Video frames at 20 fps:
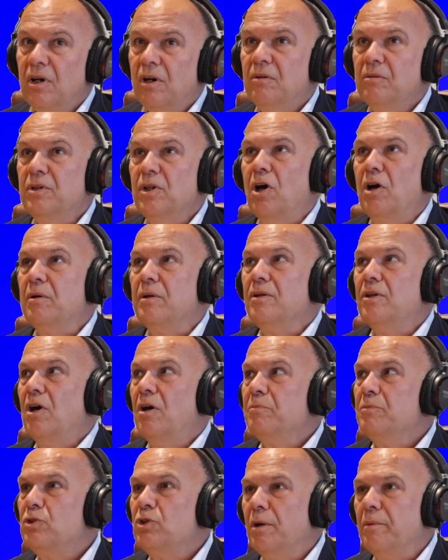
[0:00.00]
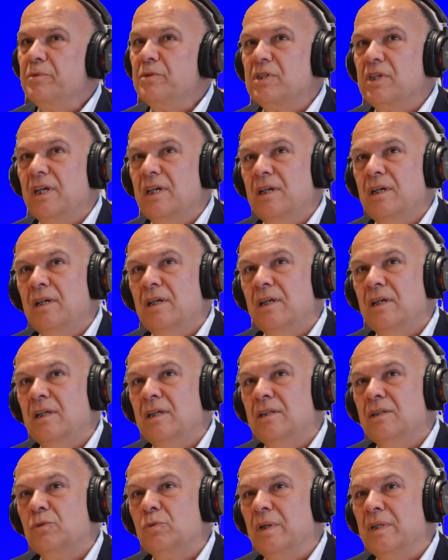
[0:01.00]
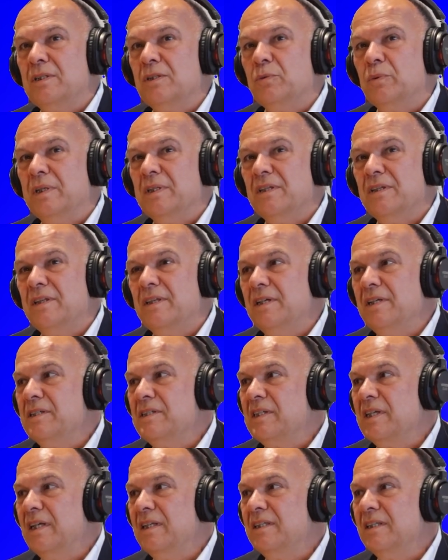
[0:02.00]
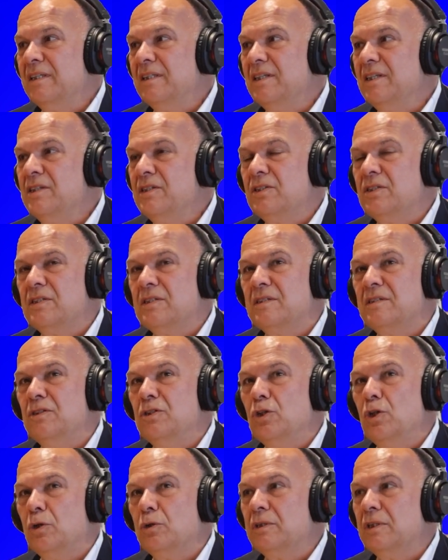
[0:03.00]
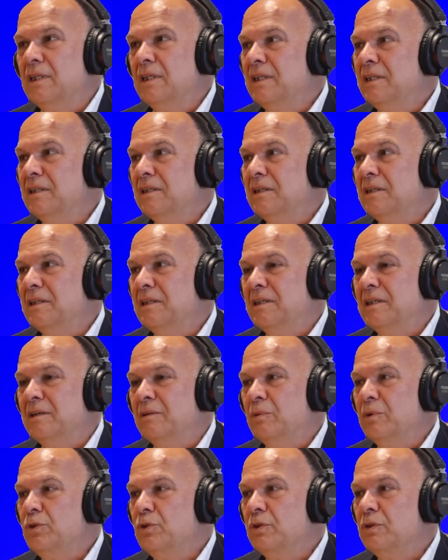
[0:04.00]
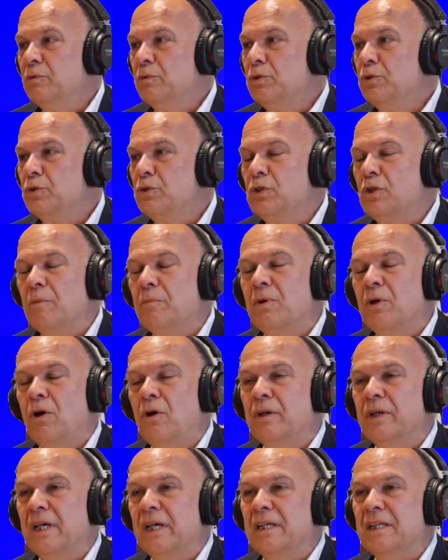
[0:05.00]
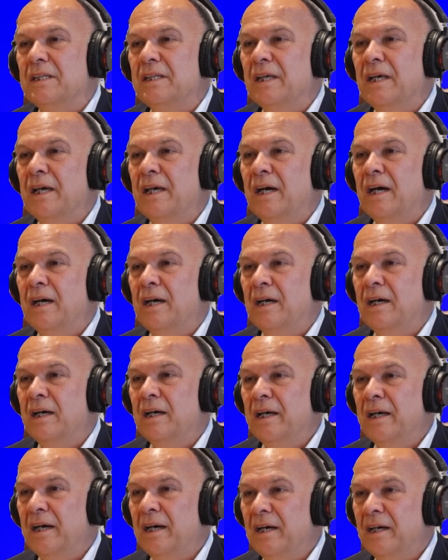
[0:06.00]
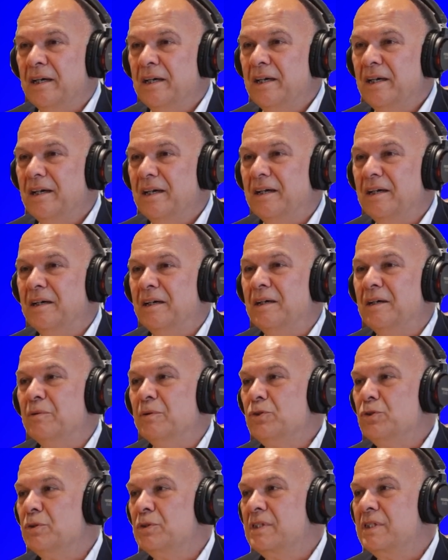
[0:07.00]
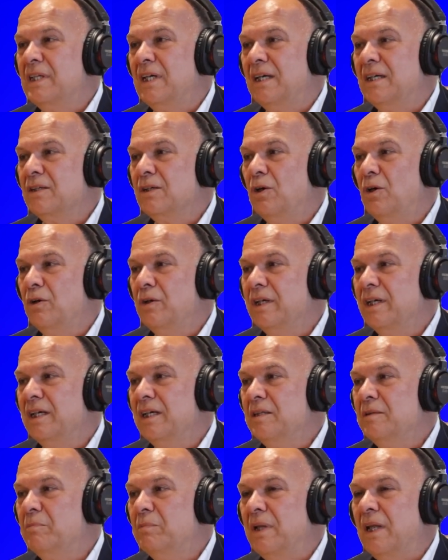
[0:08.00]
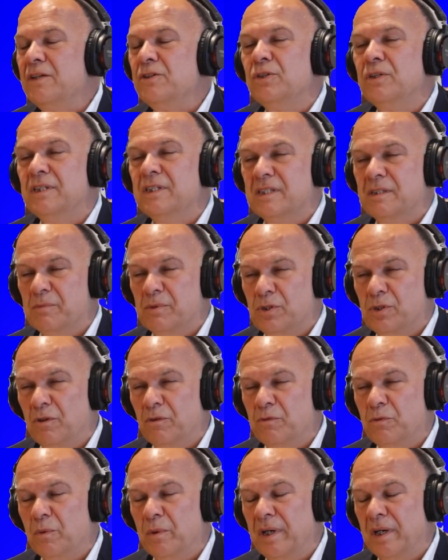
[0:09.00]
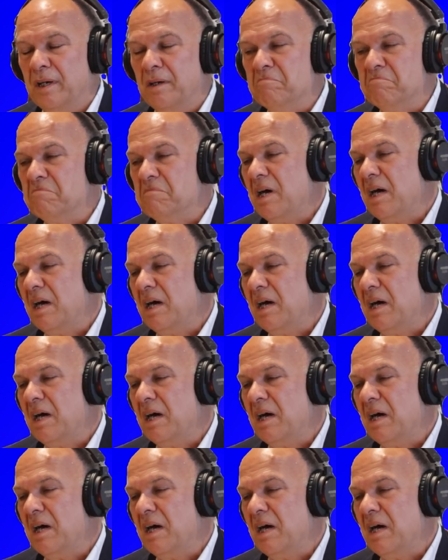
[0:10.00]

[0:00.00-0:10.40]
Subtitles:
know, Noam Chomsky in 2023 said it is not a, we should stop calling it AI. We should start calling it plagiarism software.